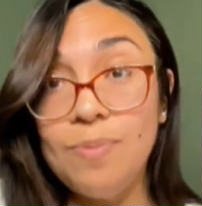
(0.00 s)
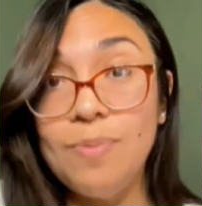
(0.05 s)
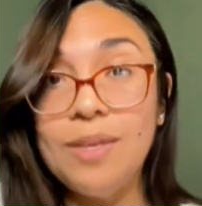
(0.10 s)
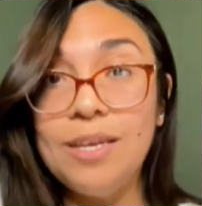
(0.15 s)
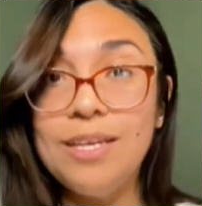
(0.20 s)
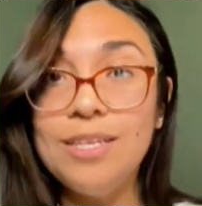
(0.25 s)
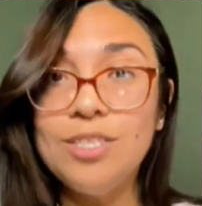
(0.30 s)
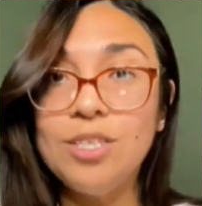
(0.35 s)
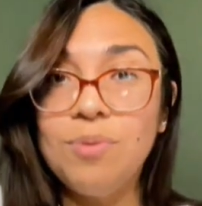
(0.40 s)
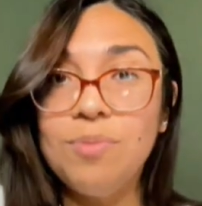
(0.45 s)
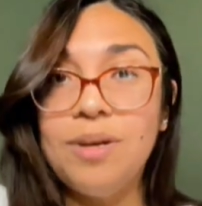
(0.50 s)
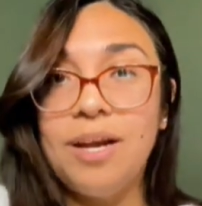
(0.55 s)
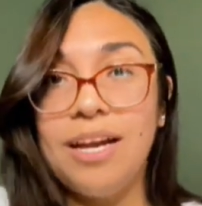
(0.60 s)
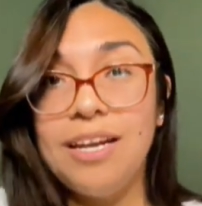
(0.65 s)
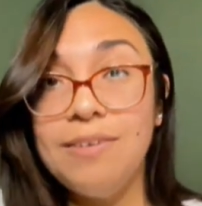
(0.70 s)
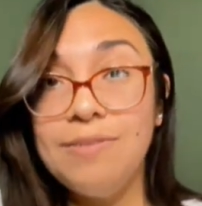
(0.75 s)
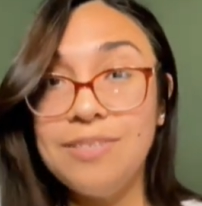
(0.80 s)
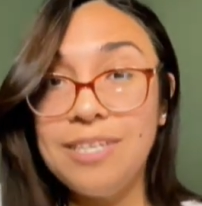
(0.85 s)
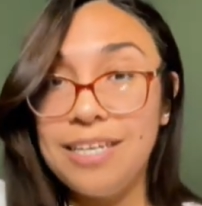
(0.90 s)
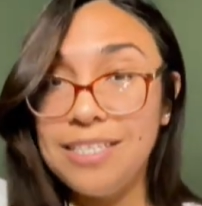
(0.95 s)
So I'm kind
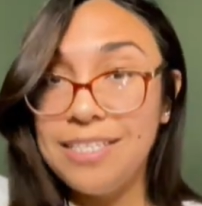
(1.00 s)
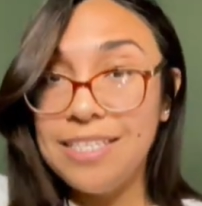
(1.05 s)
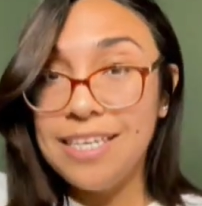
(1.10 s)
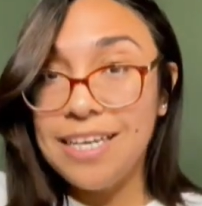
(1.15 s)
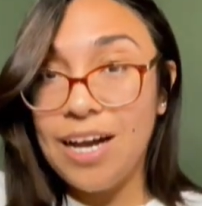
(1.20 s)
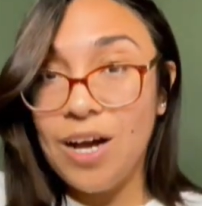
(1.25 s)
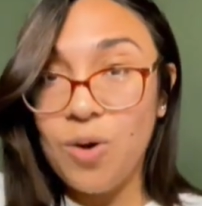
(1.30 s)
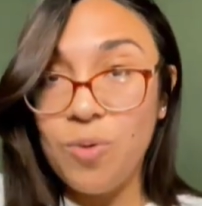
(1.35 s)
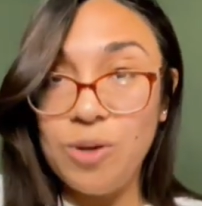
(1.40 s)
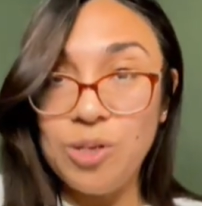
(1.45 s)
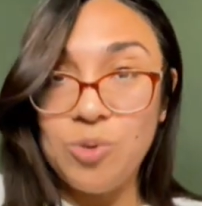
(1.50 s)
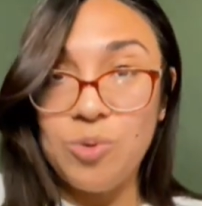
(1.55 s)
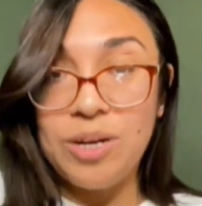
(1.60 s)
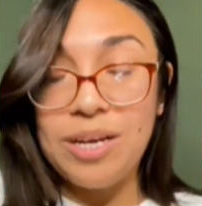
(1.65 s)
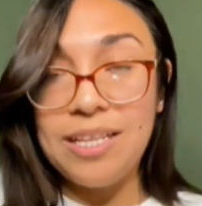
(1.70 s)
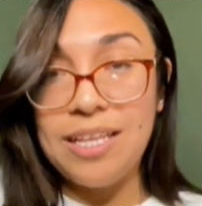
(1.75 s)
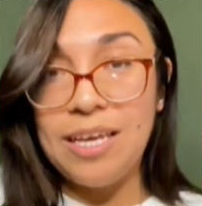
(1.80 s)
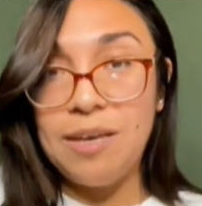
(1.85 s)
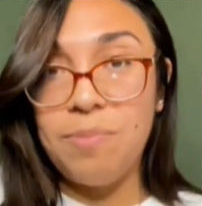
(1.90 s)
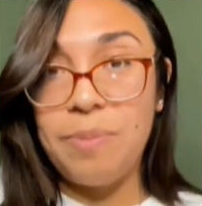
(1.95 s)
of testing out which one
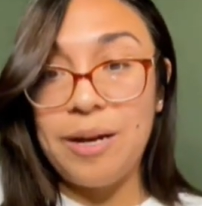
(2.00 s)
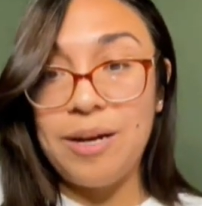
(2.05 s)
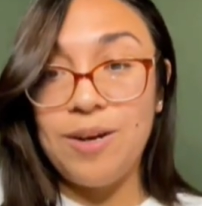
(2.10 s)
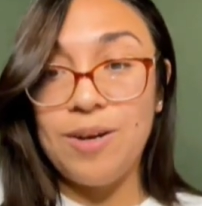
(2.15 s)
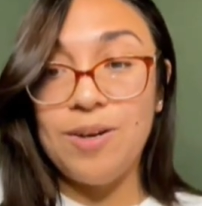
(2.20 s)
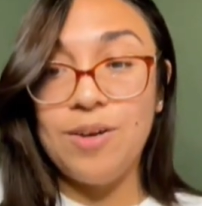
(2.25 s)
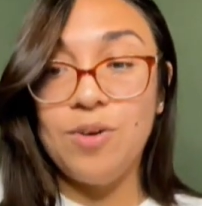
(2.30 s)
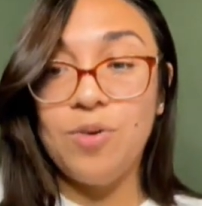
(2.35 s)
I like better,